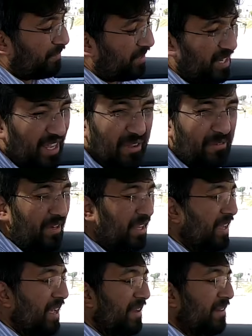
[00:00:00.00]

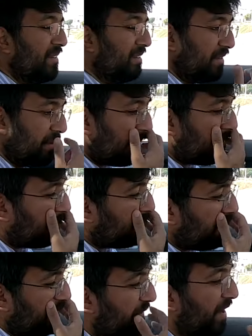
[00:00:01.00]
TFT. And what
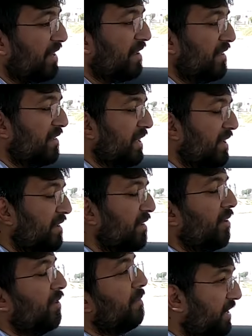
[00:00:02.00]
I find is that
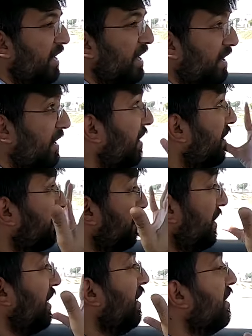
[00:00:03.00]
on a day like
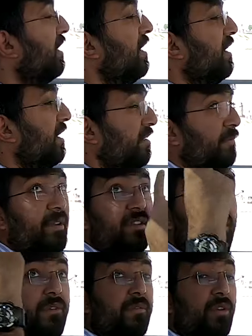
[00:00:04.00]
today,
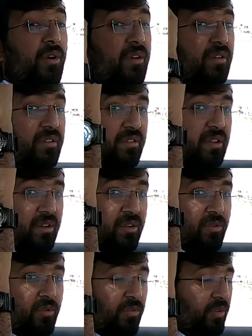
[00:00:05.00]
especially if your
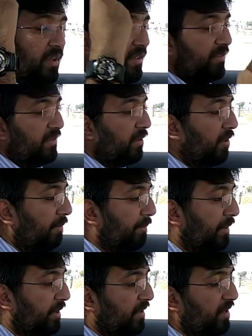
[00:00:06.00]
sunroof is
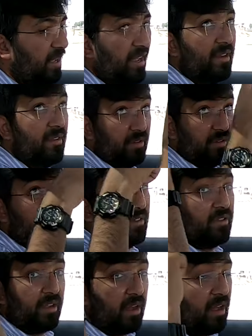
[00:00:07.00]
open and just
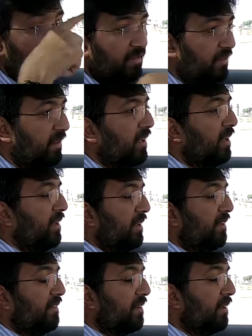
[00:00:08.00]
the glass
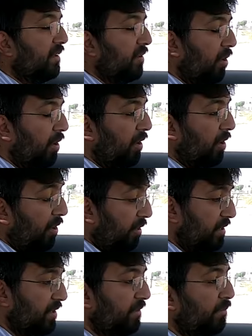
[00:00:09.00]
is still
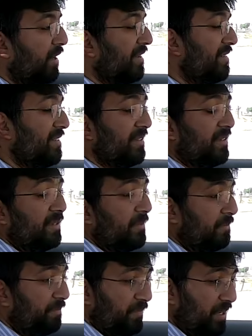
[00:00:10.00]
on, but
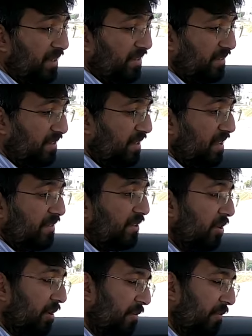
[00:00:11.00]
there's a
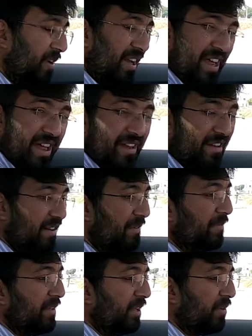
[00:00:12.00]
lot of glare and
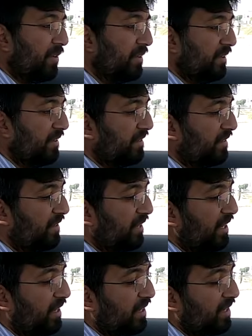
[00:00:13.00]
everything on the
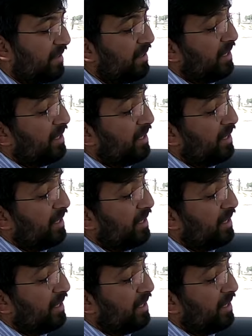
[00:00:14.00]
screen, and